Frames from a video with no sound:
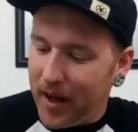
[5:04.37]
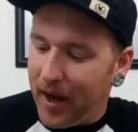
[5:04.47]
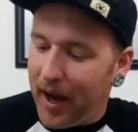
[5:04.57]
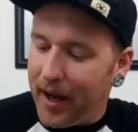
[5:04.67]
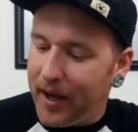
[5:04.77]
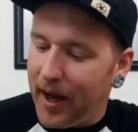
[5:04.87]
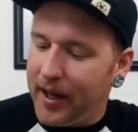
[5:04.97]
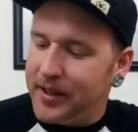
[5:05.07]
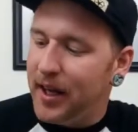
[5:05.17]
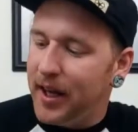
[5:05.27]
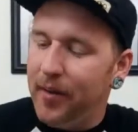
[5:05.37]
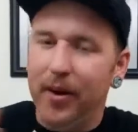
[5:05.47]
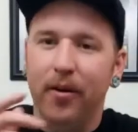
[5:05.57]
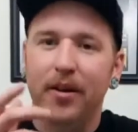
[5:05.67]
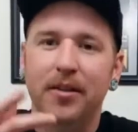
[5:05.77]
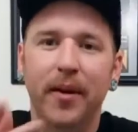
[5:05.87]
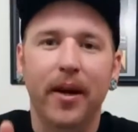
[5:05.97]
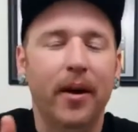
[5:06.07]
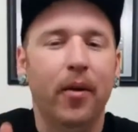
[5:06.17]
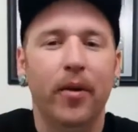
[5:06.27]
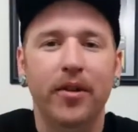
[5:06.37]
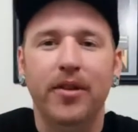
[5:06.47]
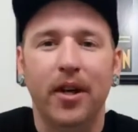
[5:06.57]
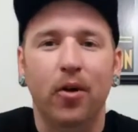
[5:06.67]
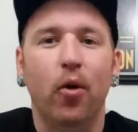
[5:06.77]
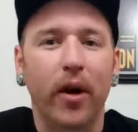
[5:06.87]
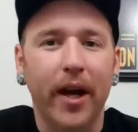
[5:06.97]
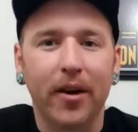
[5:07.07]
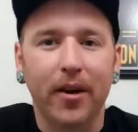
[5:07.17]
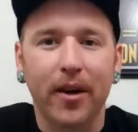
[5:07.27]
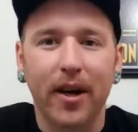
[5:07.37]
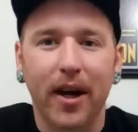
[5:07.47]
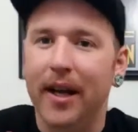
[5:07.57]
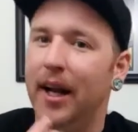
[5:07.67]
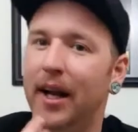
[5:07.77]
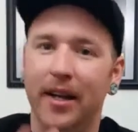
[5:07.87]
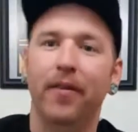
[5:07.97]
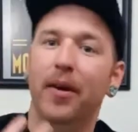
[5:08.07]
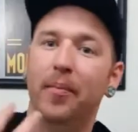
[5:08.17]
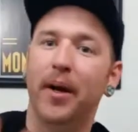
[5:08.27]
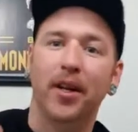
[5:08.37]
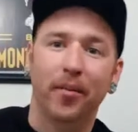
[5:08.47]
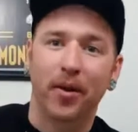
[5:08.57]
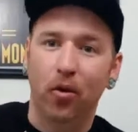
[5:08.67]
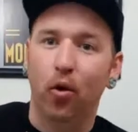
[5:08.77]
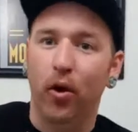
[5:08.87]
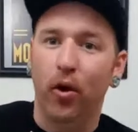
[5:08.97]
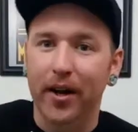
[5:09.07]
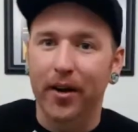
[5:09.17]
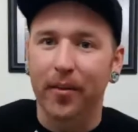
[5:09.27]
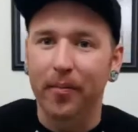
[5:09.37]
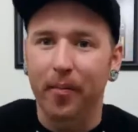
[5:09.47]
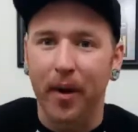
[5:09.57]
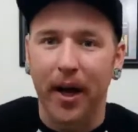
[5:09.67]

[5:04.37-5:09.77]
Mm-hmm. It's not coming across to me. When you said coriander, I definitely picked up the coriander, but